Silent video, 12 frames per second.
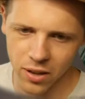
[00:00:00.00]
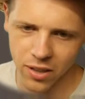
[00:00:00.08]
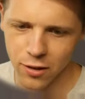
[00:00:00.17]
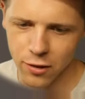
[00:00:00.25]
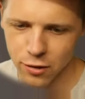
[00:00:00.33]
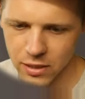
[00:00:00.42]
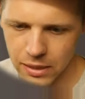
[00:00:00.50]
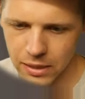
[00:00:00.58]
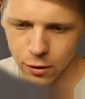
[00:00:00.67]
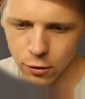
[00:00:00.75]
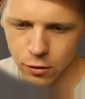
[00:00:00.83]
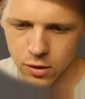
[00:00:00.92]
here's
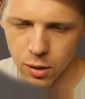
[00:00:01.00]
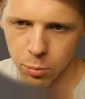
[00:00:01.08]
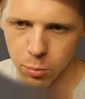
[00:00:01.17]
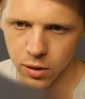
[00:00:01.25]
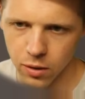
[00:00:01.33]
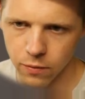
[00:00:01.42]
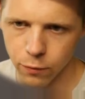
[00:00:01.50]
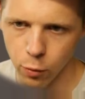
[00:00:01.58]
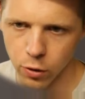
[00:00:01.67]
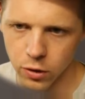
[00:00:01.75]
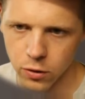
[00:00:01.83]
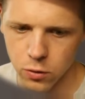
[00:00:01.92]
the big
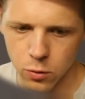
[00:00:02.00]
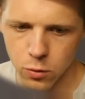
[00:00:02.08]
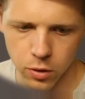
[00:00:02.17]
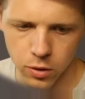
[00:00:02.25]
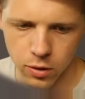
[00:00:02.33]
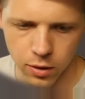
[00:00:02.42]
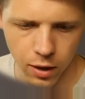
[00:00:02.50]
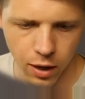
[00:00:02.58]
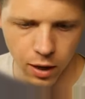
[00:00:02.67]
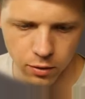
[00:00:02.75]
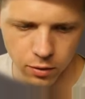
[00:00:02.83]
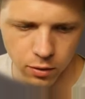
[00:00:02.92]
$42
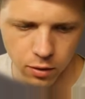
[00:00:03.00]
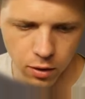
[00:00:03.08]
million